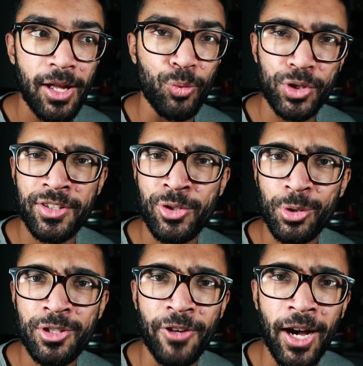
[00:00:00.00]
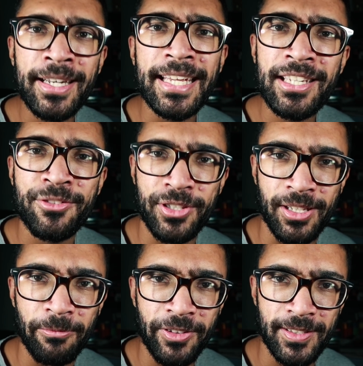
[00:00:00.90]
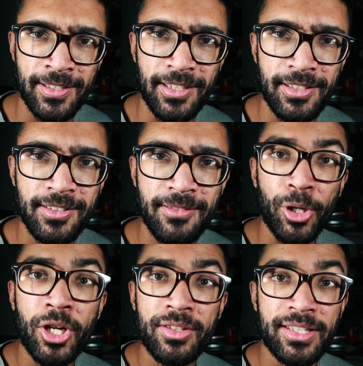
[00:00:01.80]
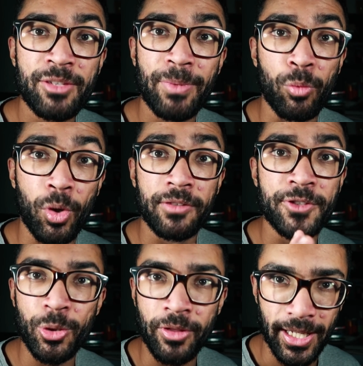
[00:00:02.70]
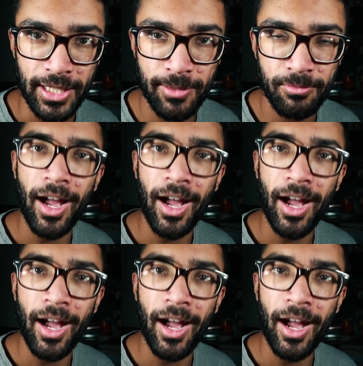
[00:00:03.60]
was a source of unease for some physicists, because this meant one of two things.